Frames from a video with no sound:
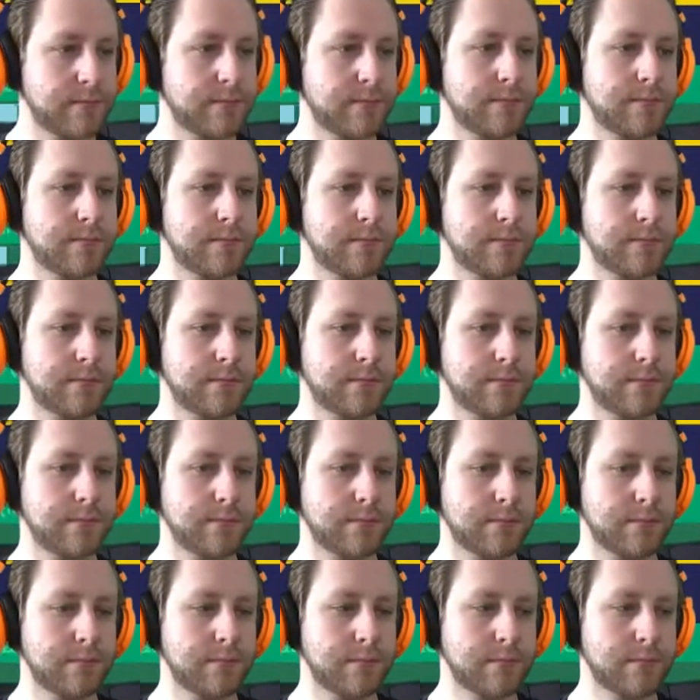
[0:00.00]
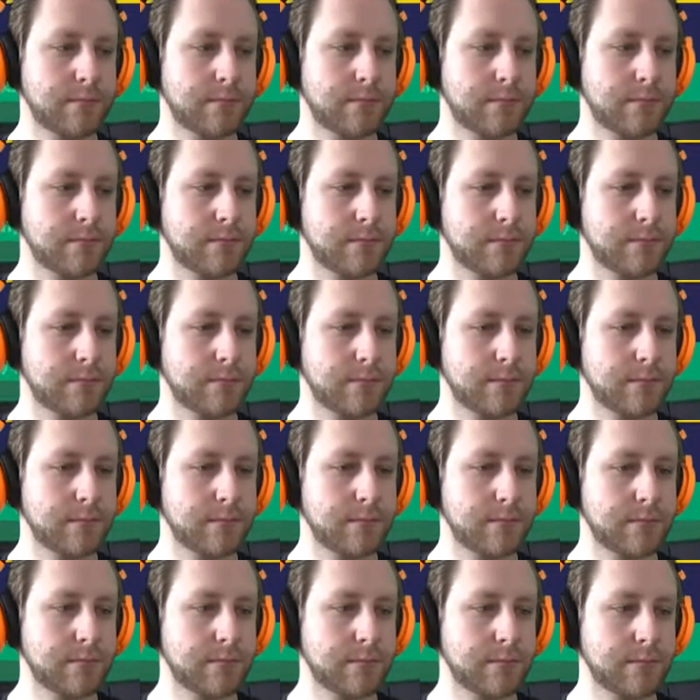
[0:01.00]

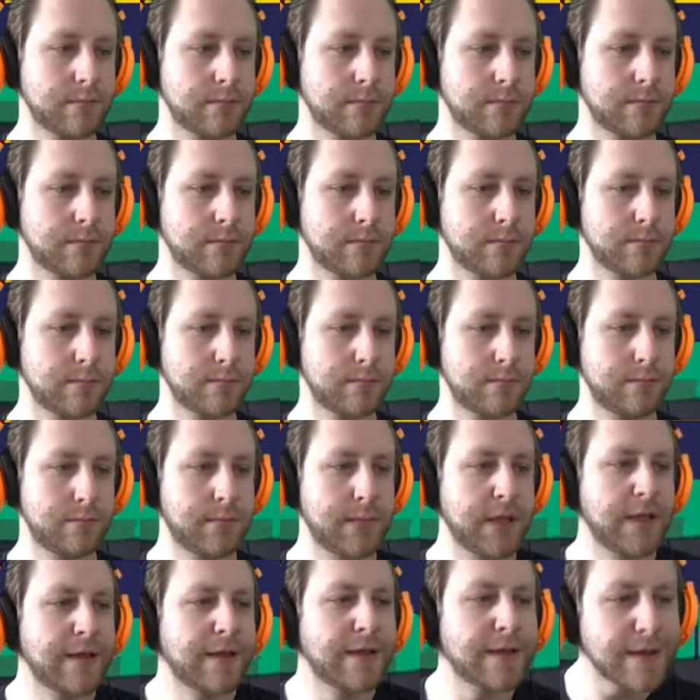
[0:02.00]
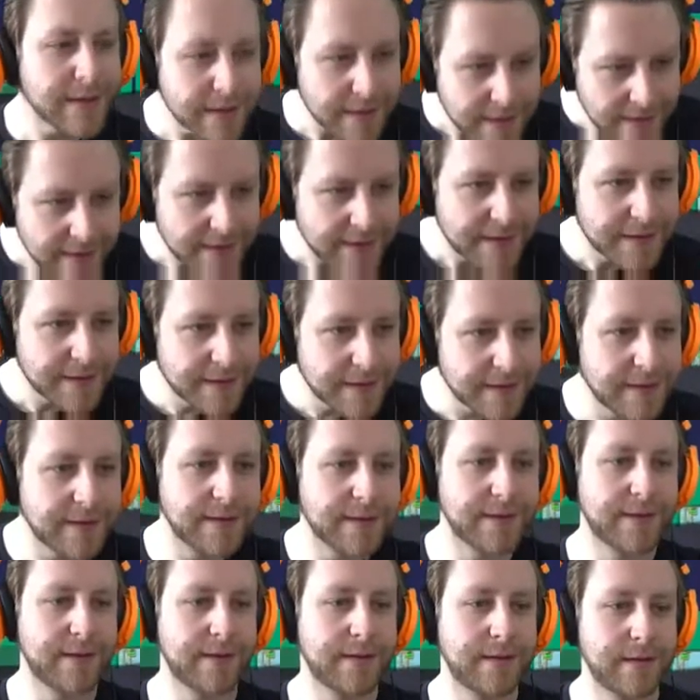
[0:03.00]

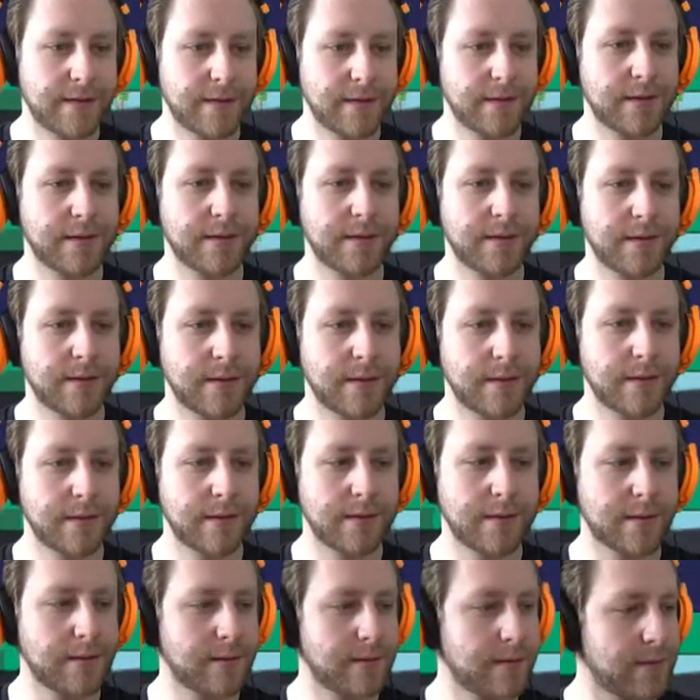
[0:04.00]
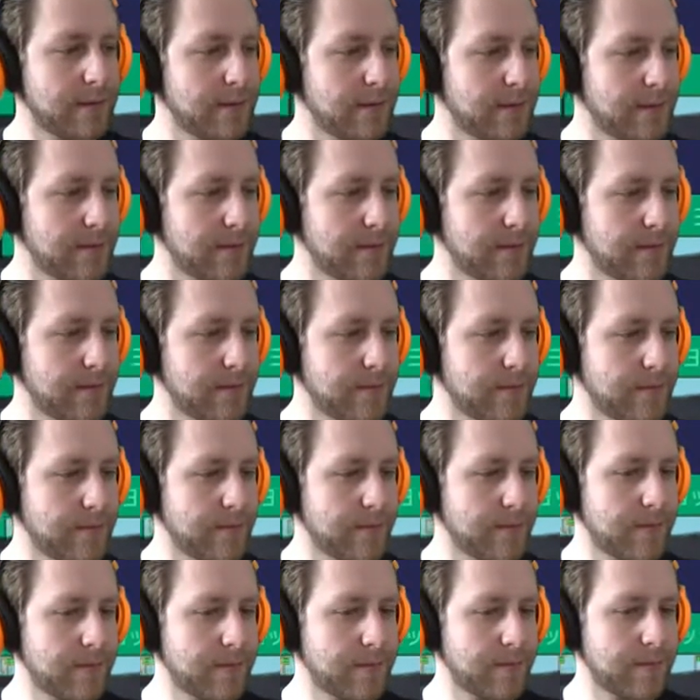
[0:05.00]

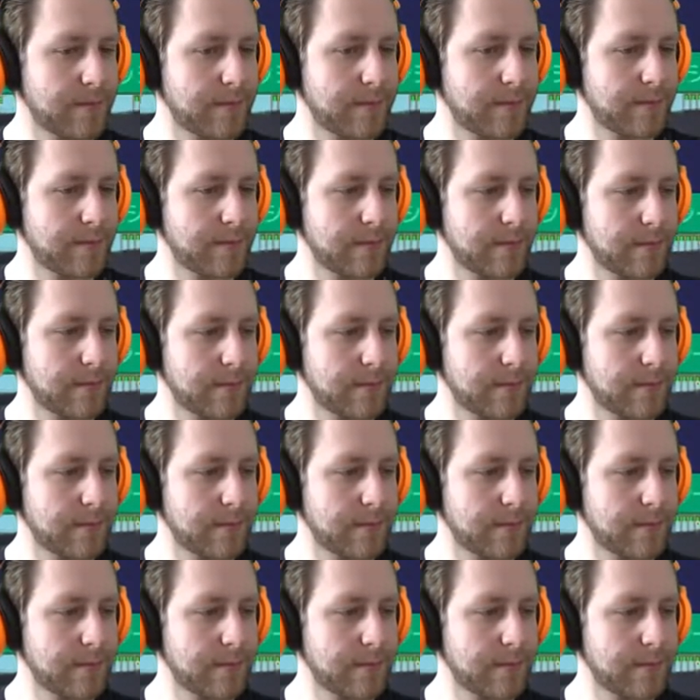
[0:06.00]
No one is speaking in this clip.